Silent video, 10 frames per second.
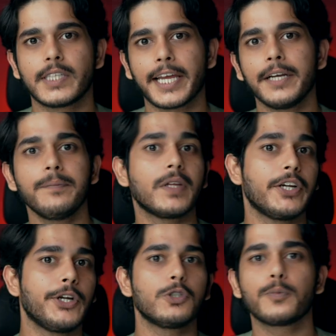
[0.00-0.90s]
Second,
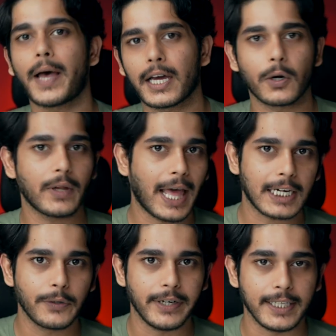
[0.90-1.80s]
reduce background
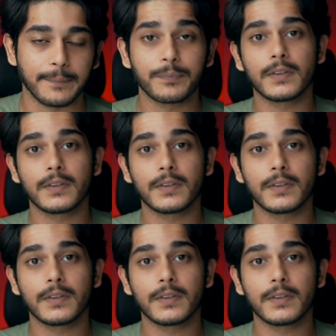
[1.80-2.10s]
activity.